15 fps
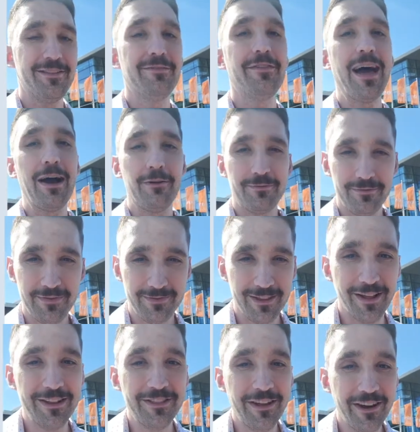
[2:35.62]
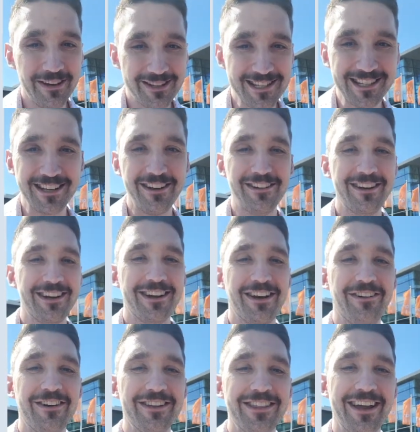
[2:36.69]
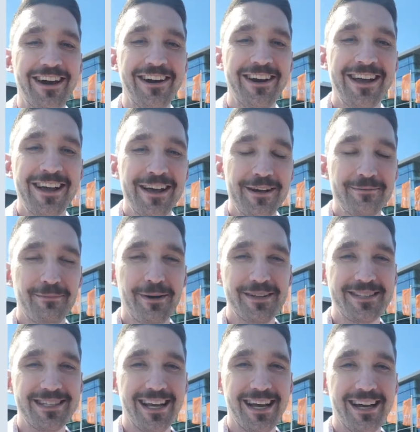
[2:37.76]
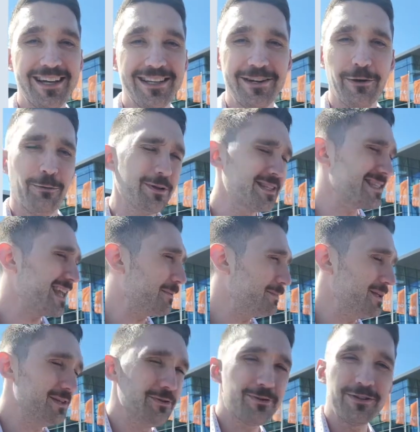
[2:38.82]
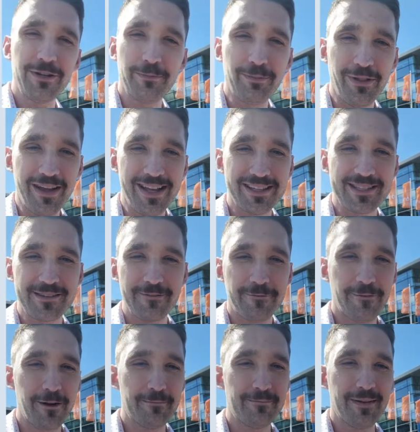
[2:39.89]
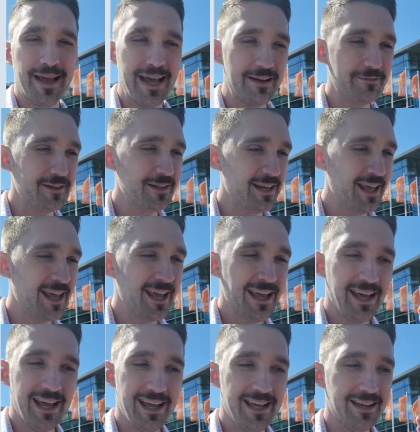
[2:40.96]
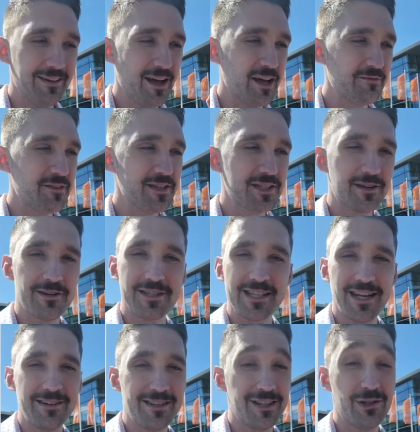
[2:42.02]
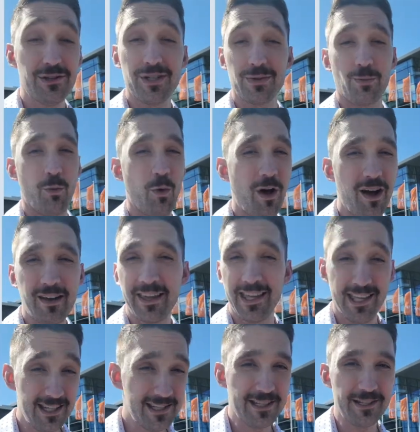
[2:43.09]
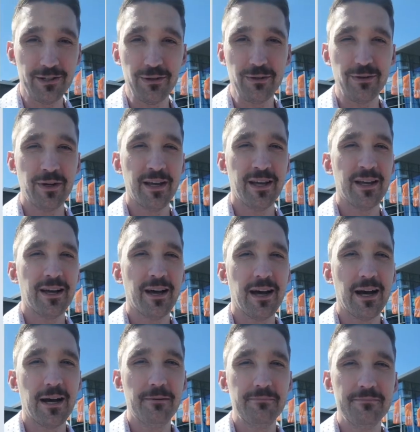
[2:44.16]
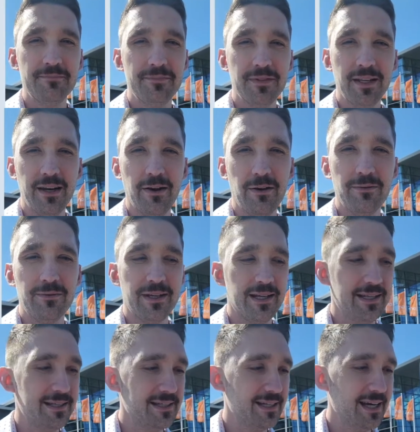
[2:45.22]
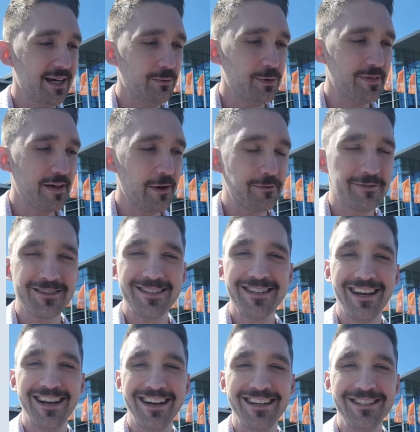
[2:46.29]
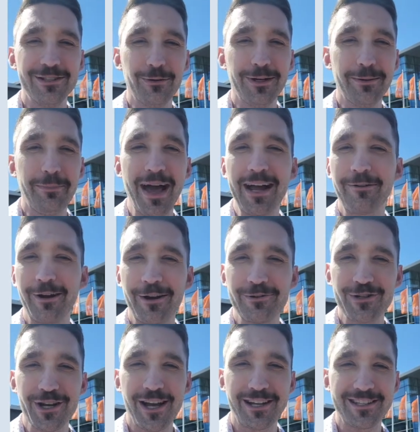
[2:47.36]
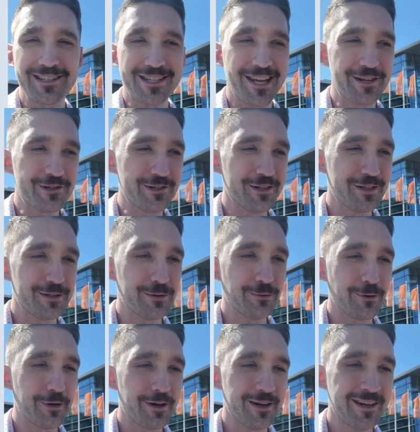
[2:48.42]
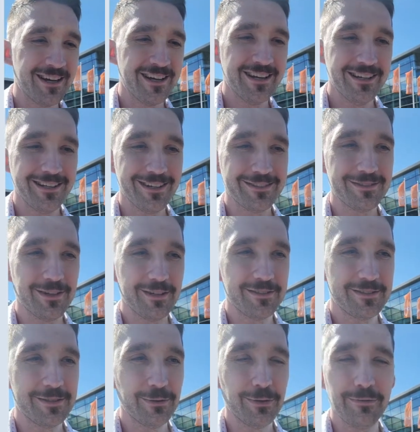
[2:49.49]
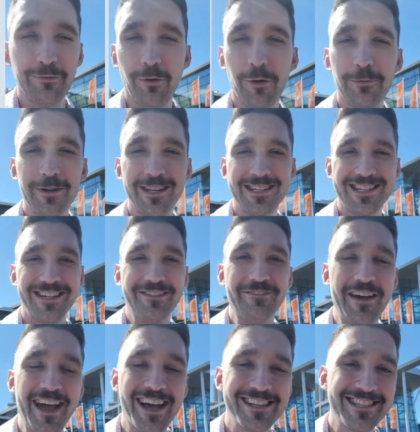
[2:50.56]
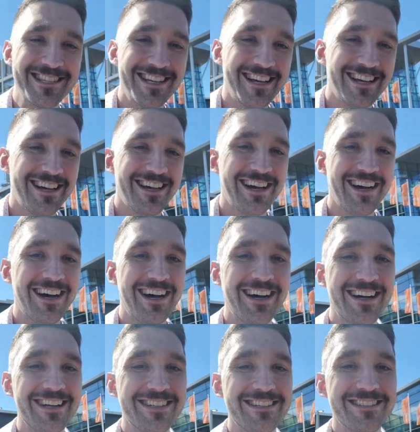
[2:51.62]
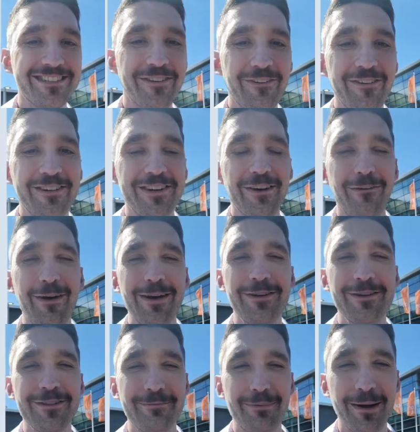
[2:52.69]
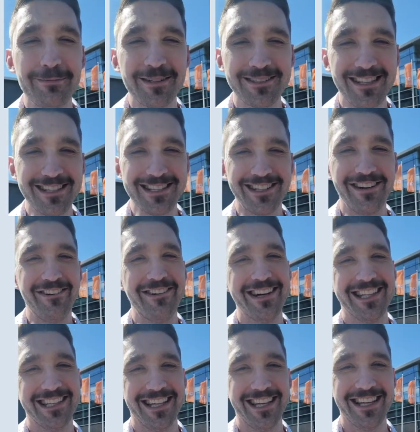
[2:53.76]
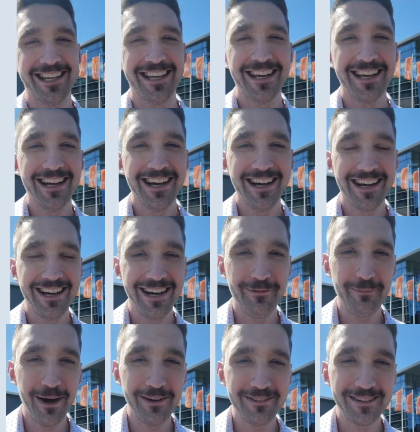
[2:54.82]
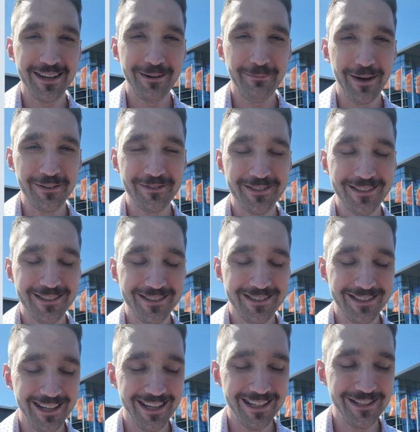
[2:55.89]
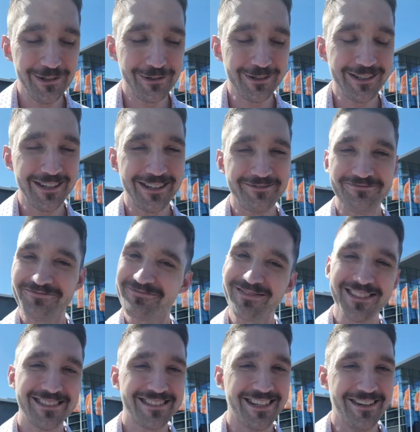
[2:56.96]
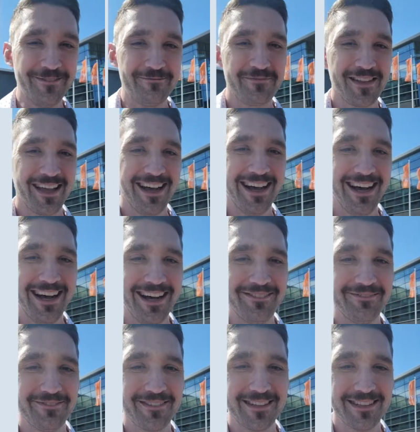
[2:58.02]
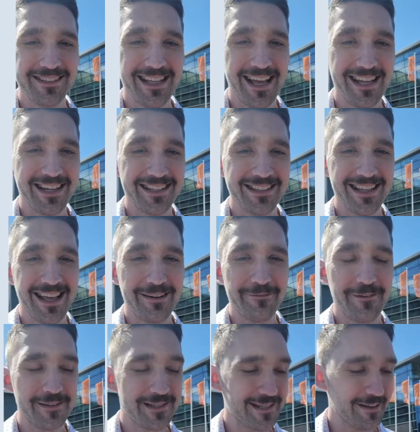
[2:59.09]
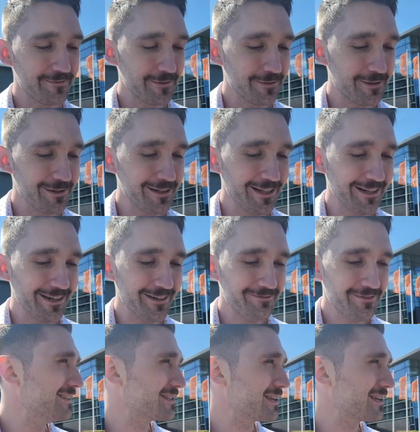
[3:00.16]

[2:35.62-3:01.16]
that there is security to go in there. But, uh, you know, what's stopping nuclear plants from having a, a visitor center that you can just walk into, um, you know, and uh, without uh, doing a background check and scheduling a tour, you know, two to four weeks in advance? Uh, no, no wonder the public doesn't know anything uh, about about uh, nuclear. So um, a lot of, lot of fun stuff to learn here. This